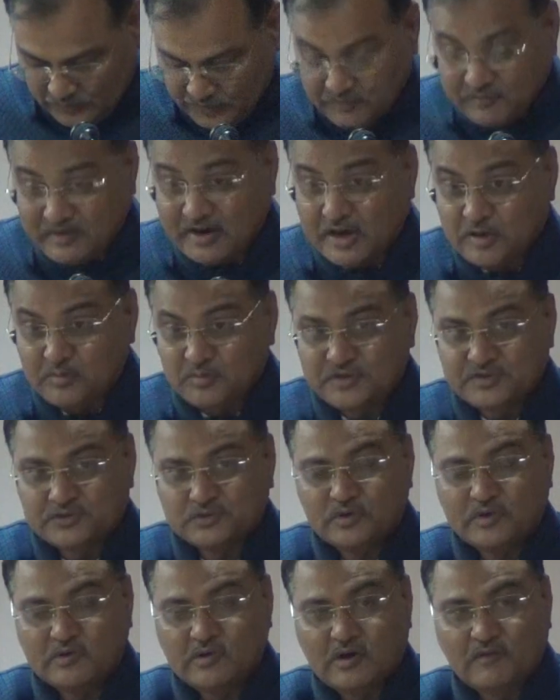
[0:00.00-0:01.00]
The farmers
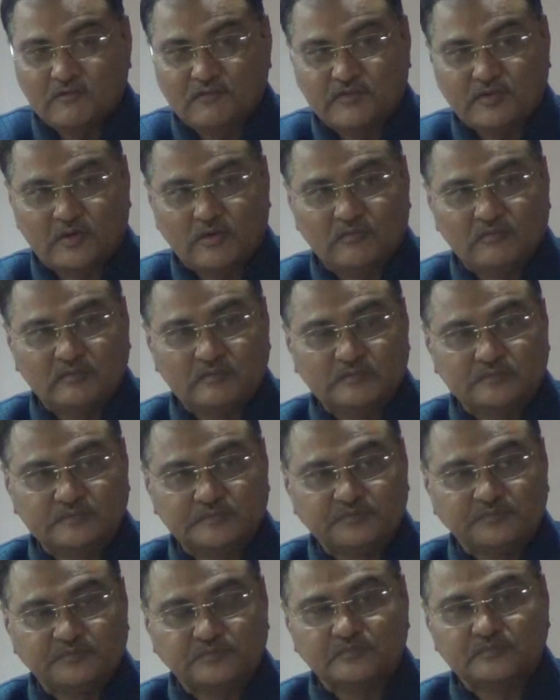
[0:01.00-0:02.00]
who have come from
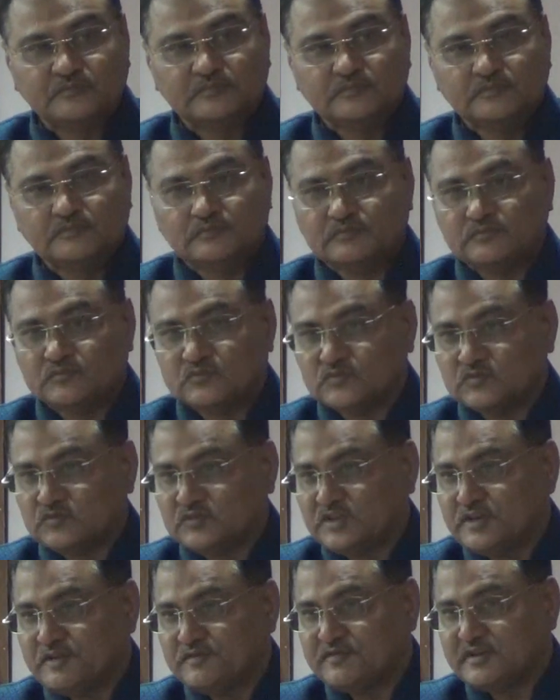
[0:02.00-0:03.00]

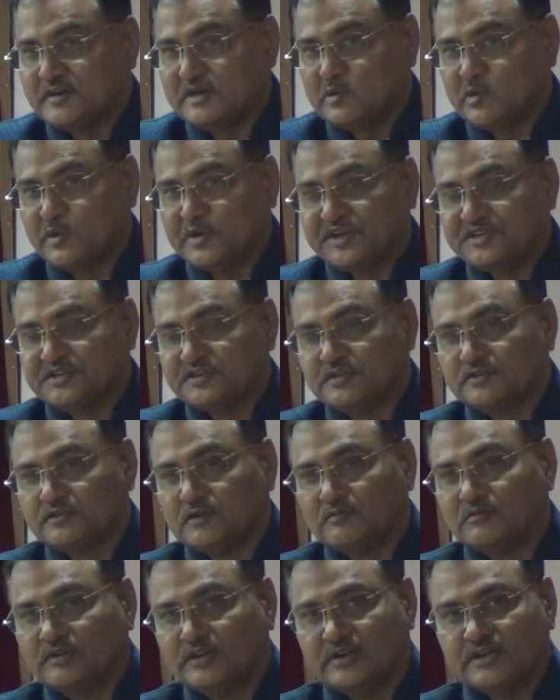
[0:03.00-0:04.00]
different
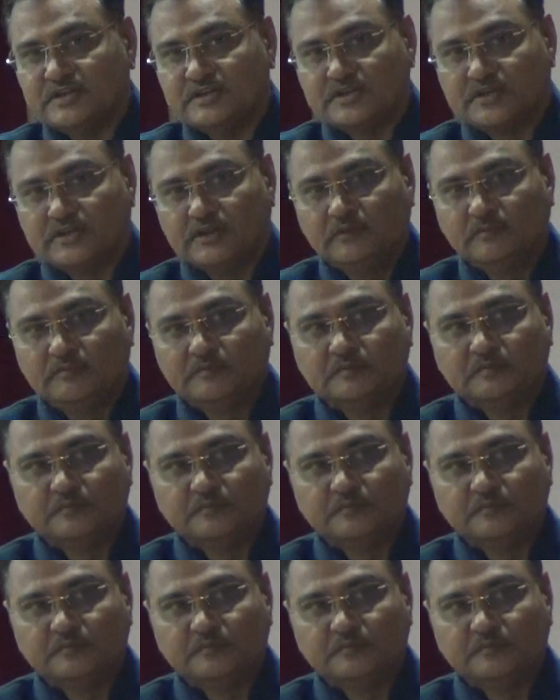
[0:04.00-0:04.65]
locations of the country,